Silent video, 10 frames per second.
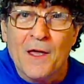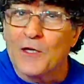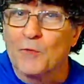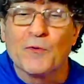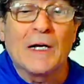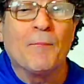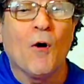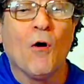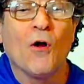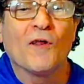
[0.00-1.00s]
It'll bring up
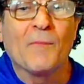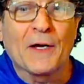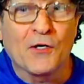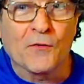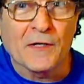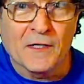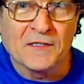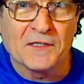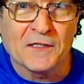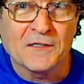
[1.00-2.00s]
all of my current
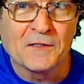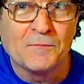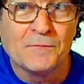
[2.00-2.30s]
listings.